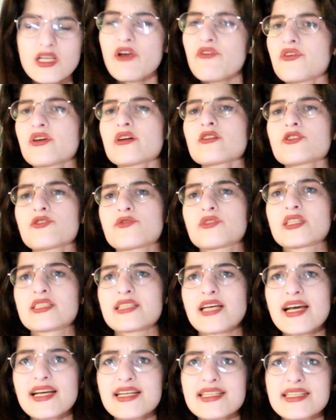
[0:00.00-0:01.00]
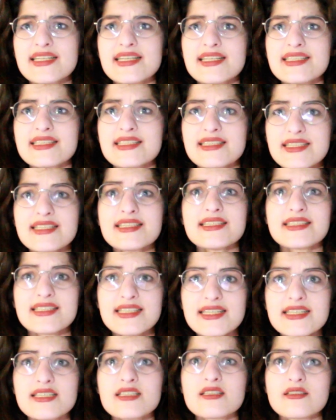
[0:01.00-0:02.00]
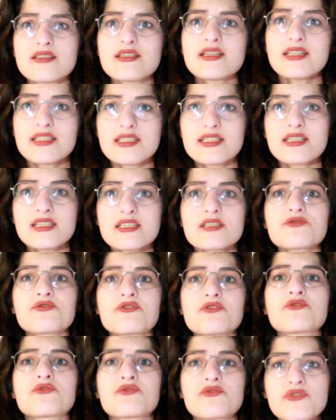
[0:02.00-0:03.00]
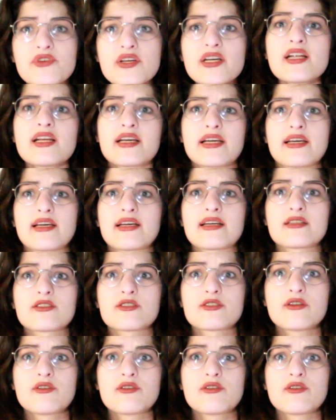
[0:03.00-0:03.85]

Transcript: fields of society, and indeed it is fulfilling it